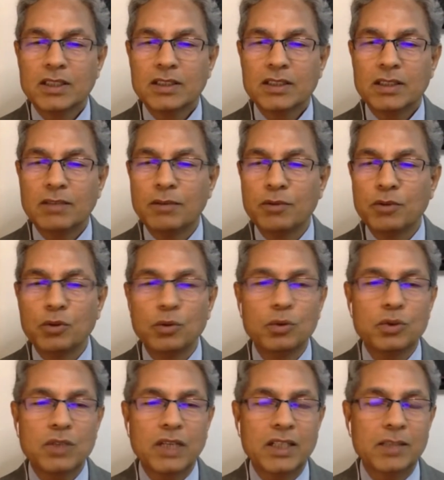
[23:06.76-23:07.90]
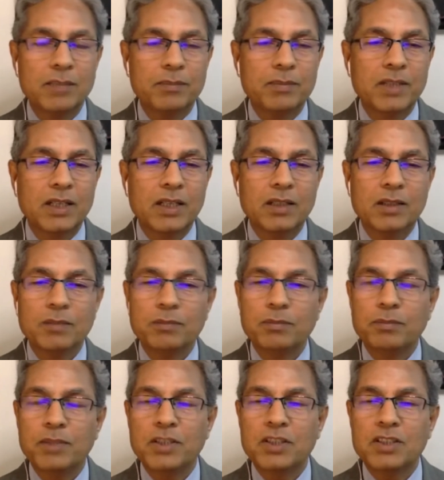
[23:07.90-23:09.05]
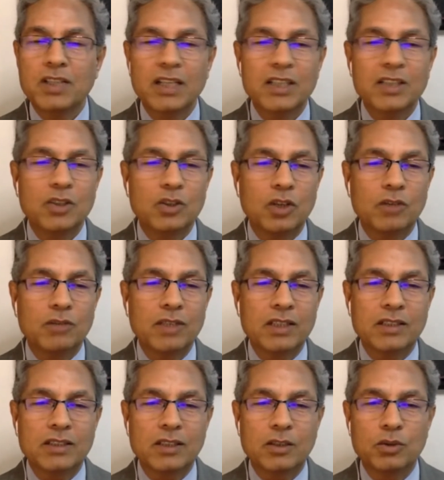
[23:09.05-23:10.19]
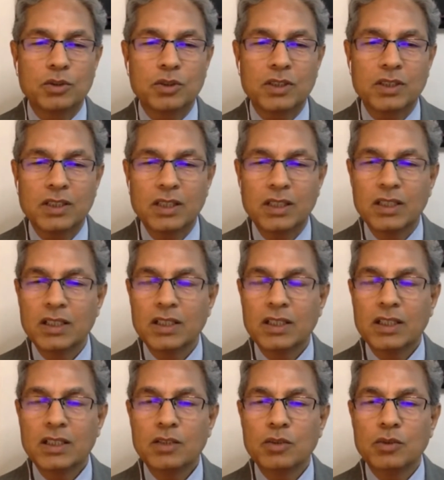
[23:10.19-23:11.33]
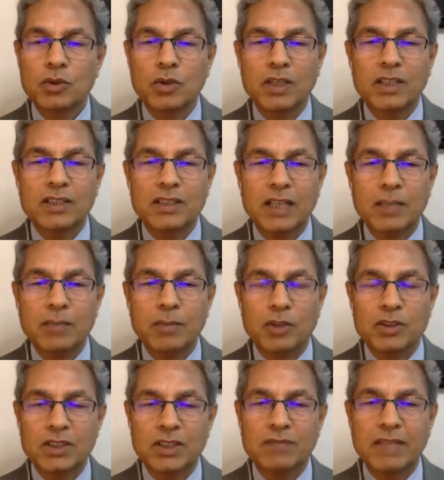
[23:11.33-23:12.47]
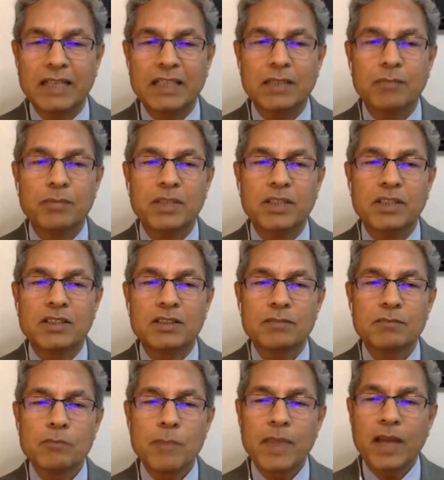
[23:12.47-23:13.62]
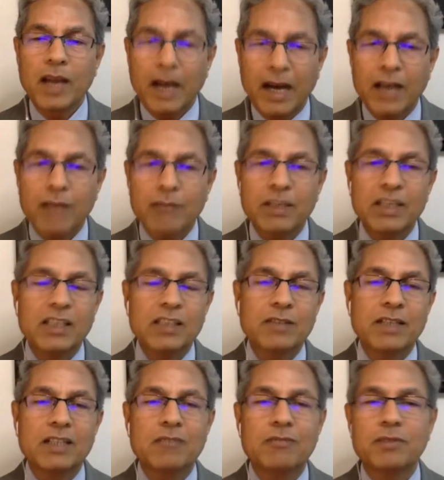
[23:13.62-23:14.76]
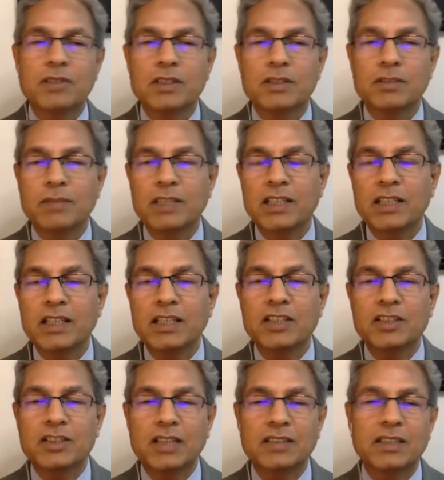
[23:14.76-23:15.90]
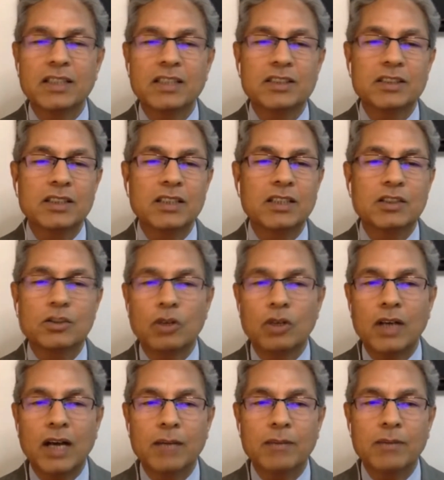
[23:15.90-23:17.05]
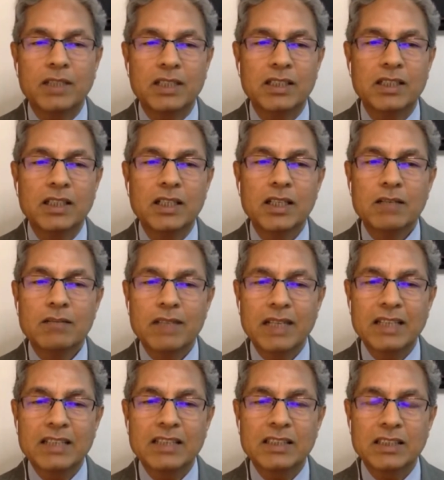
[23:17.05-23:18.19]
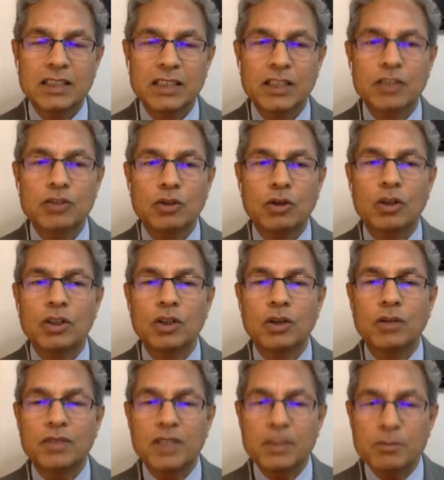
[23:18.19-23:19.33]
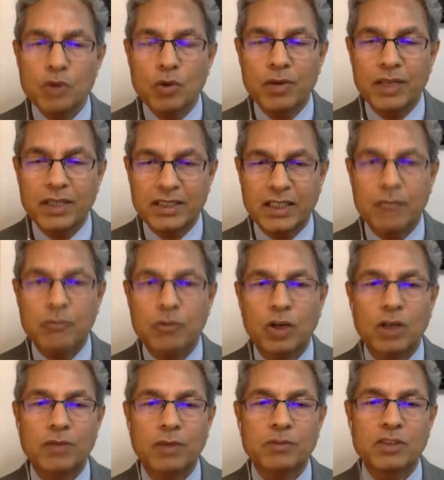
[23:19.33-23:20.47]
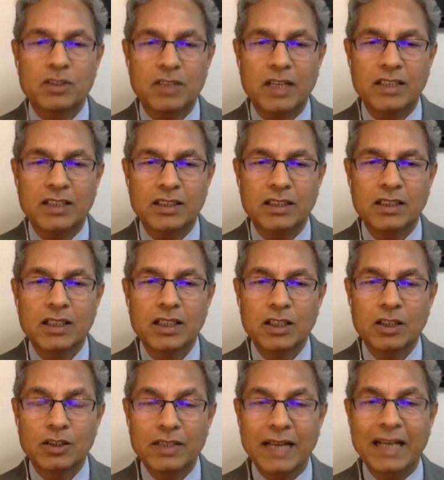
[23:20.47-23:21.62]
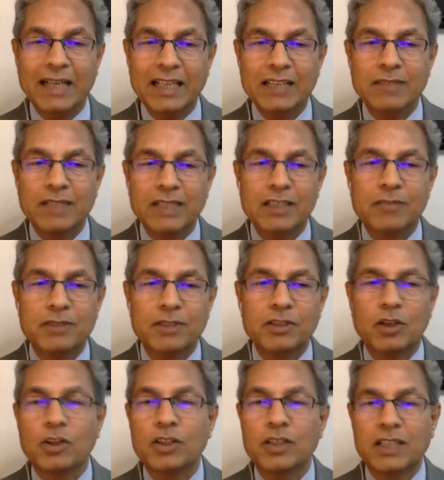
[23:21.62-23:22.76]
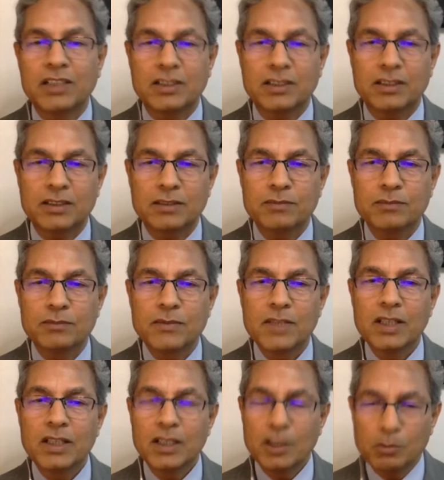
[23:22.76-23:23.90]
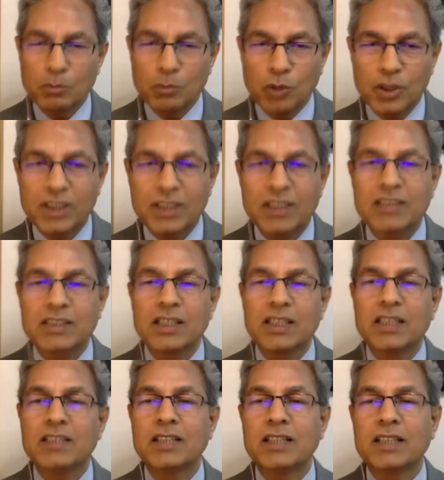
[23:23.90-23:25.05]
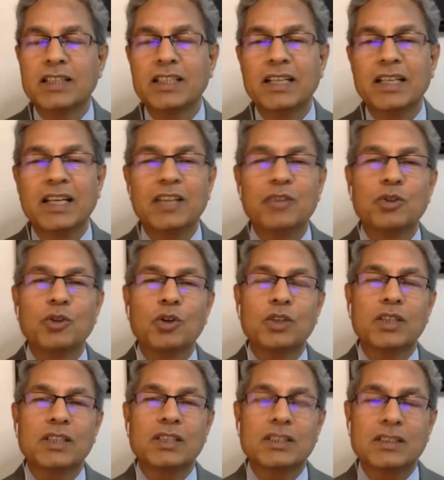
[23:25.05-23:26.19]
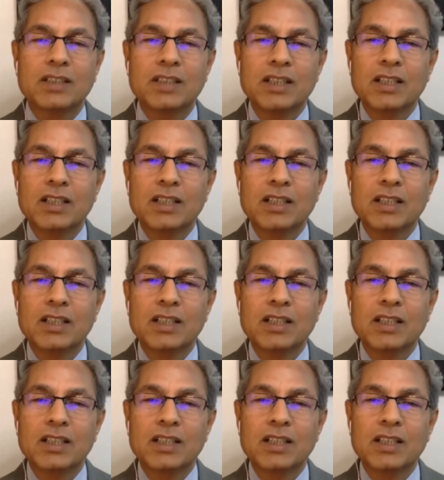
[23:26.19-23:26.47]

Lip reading: Some of you who study peace studies or conflict resolution, you understand positive, negative, peace. Harmony is very different, but in English translation, it's called harmony. Whereas he's talking of removing turmoil from society. Now that has very different connotations. More interesting, recently again, you notice